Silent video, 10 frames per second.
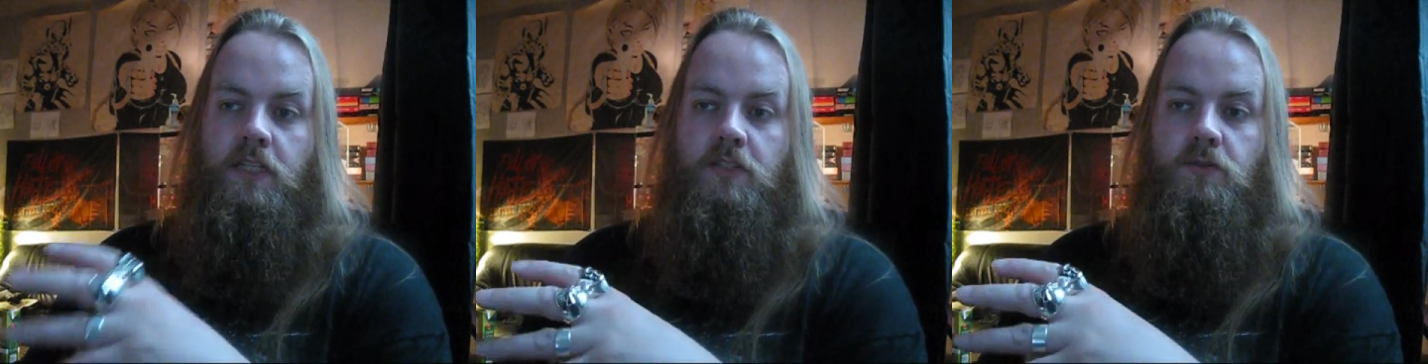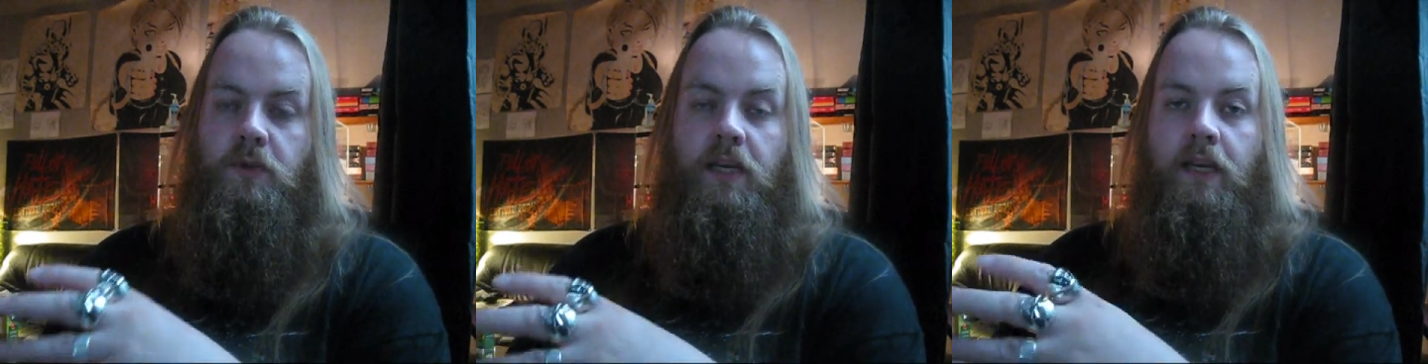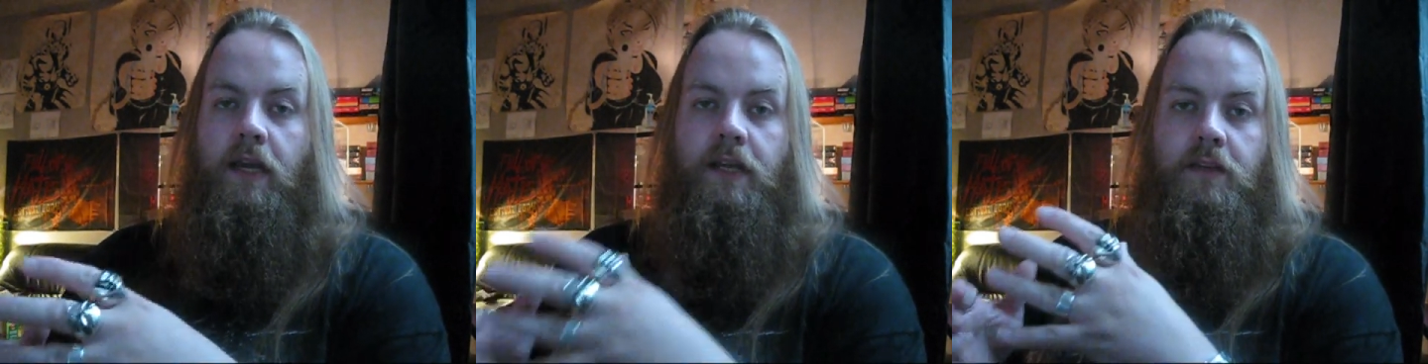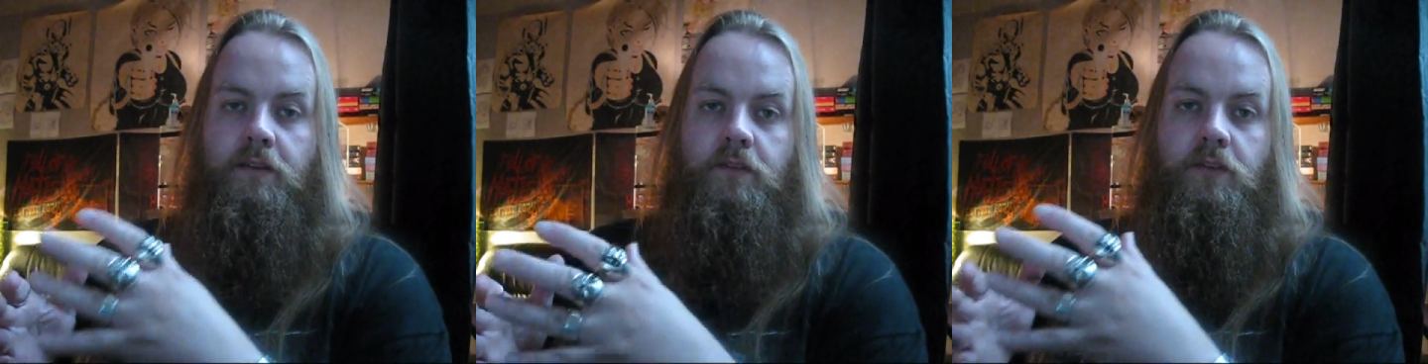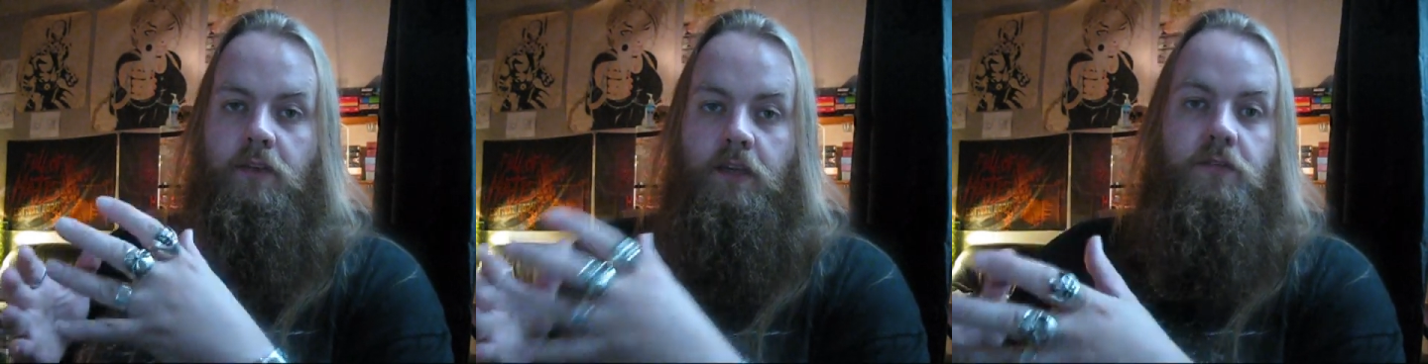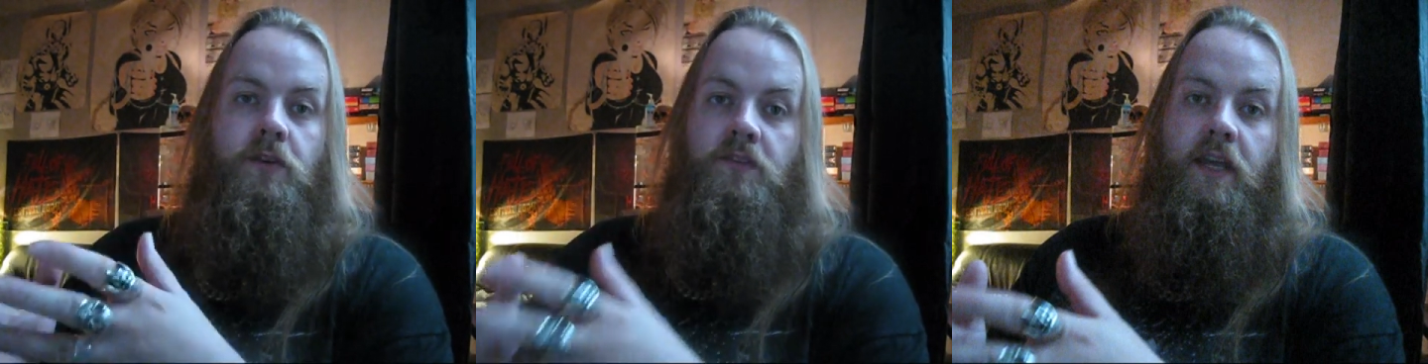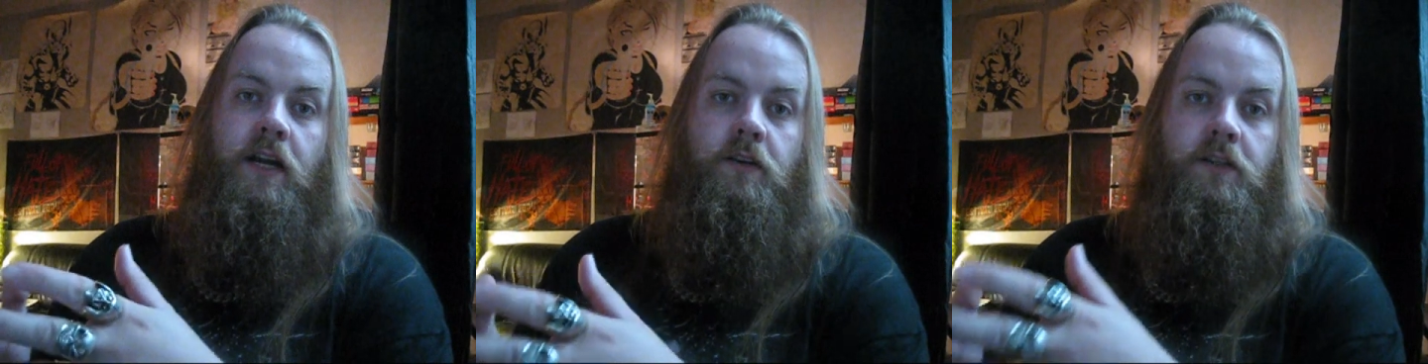It's really like if you're
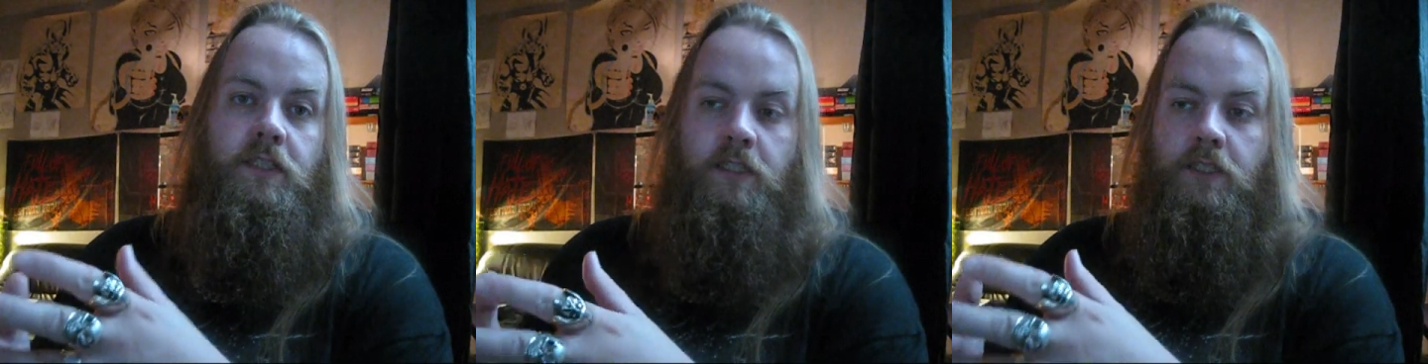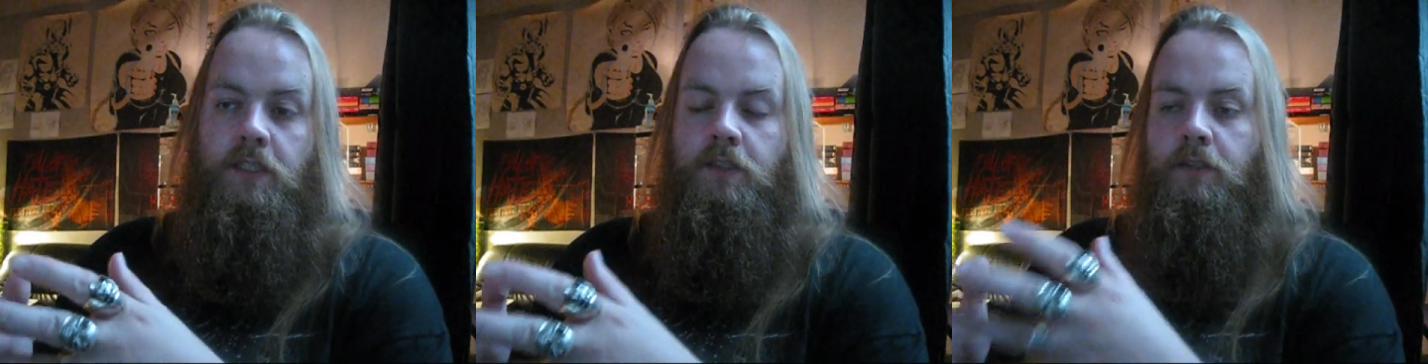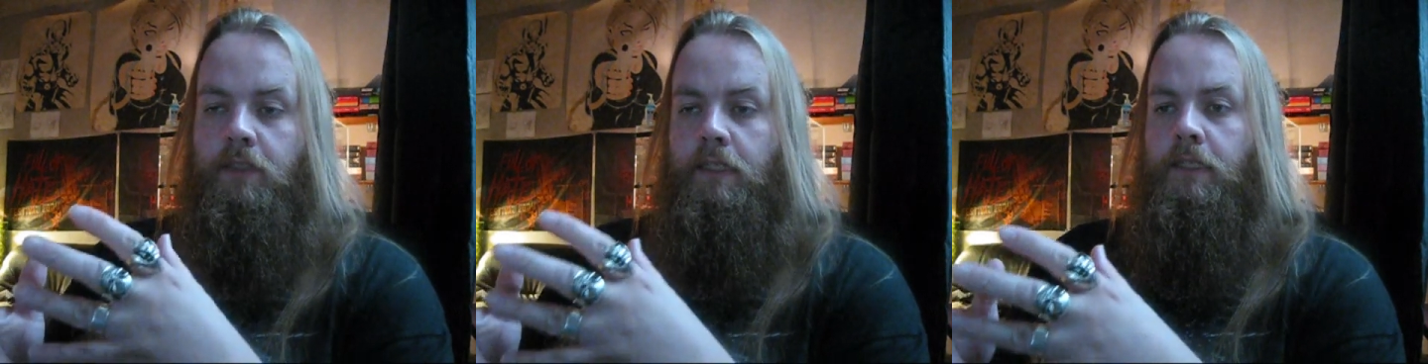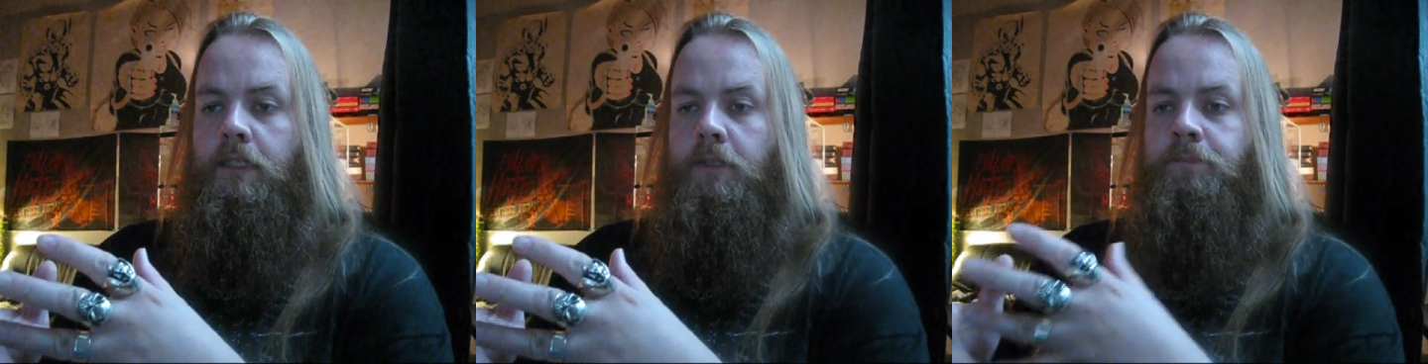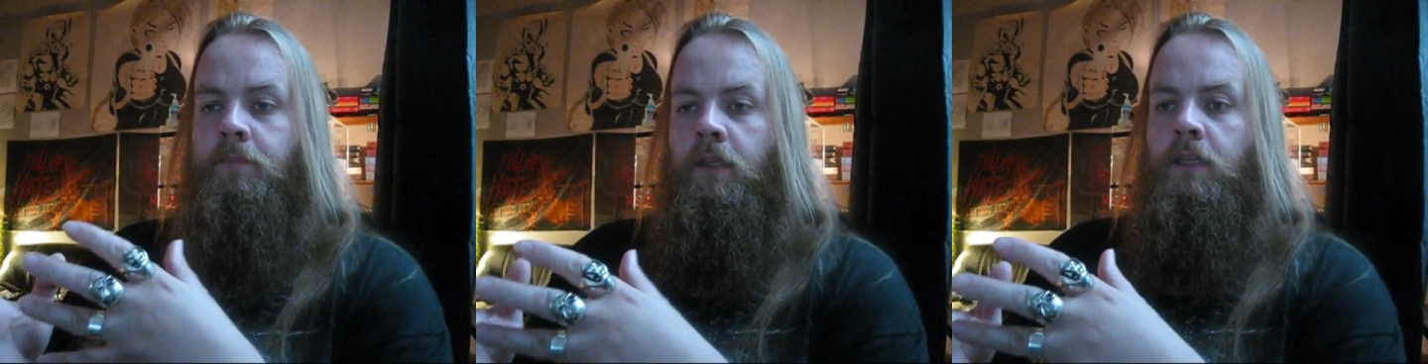there, he he, uh,